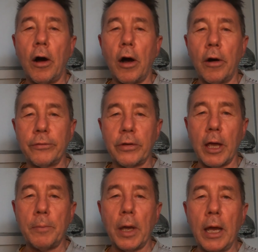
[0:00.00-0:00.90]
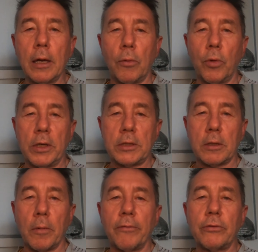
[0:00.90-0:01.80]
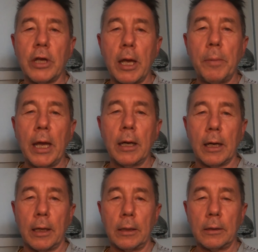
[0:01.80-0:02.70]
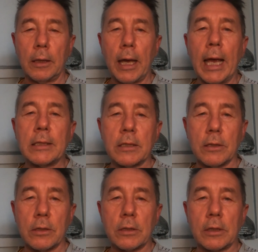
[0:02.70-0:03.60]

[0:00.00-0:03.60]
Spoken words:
of deep inner wisdom, of deep inner essence,